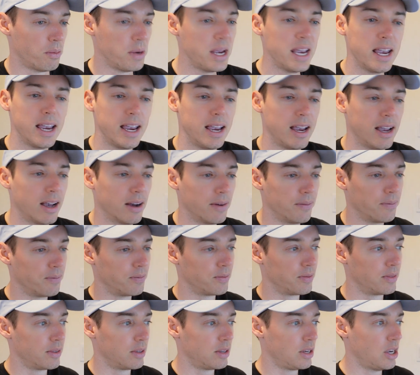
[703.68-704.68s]
me,
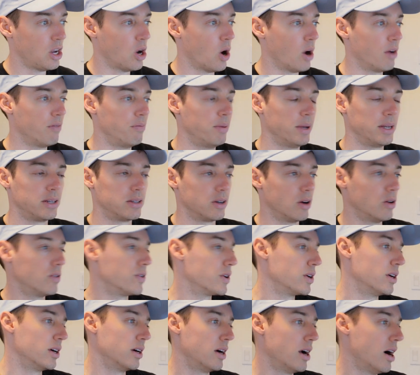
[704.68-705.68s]
I've been to
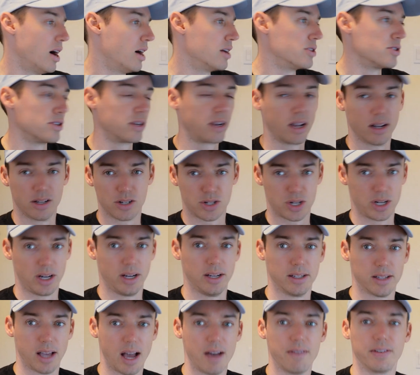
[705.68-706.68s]
over 100
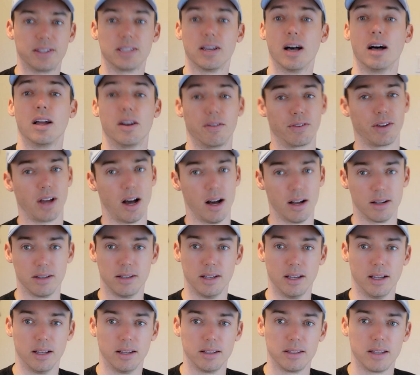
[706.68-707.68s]
countries. I have a ton of
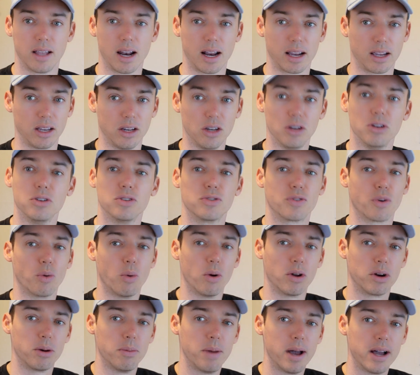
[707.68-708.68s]
content that I could use for
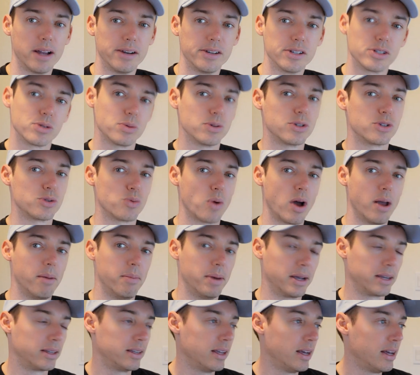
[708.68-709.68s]
Wonder Badges, which is why I
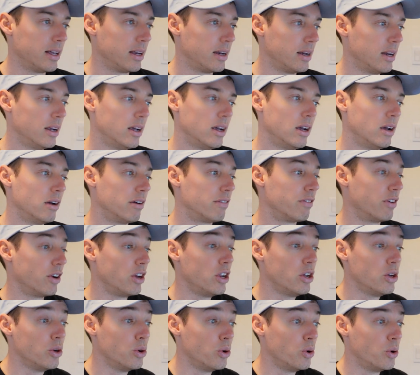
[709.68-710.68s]
picked it. For
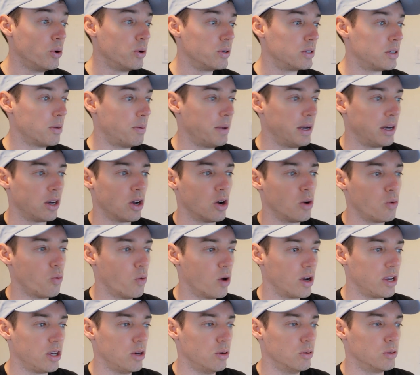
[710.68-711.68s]
you, depending on
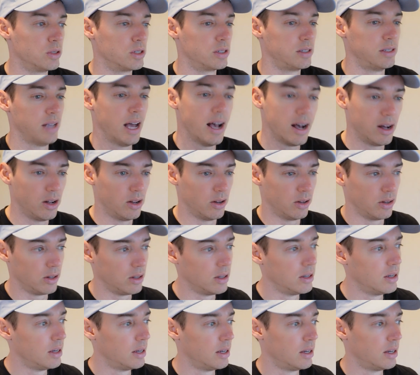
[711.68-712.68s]
what you
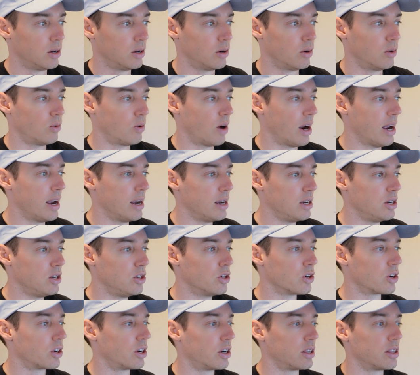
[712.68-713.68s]
sell, right,
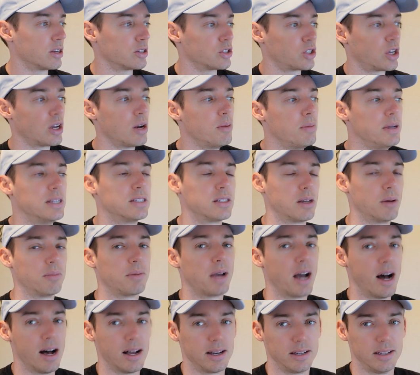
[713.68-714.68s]
there's going to be some
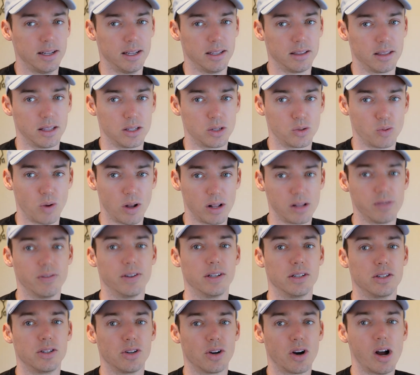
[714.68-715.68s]
content that's
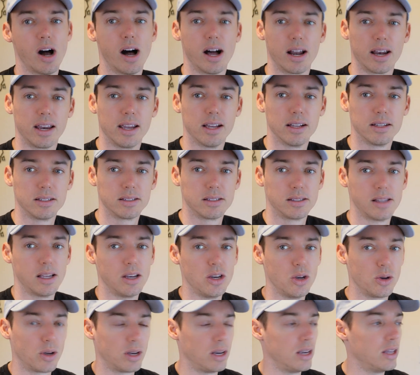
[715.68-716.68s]
relevant to your audience that
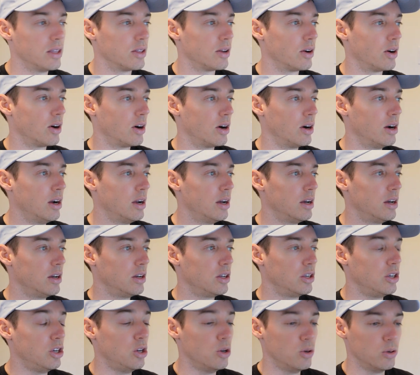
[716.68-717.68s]
you can either
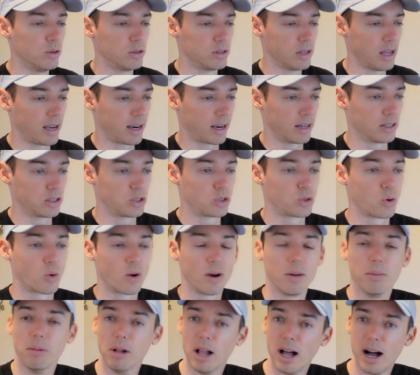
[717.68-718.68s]
use like a
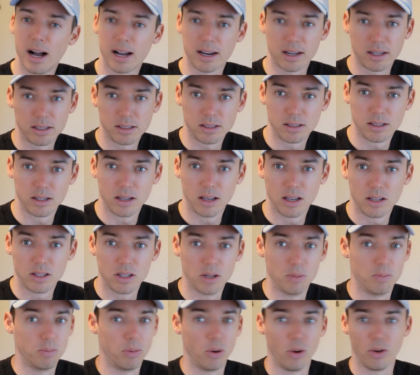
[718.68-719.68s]
story blocks
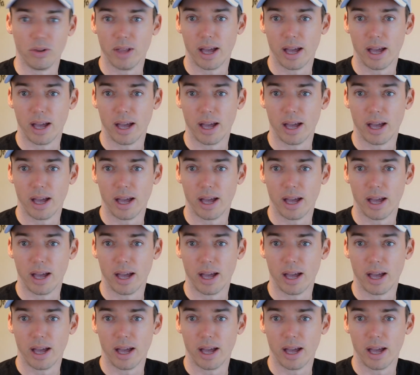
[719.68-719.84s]
to pull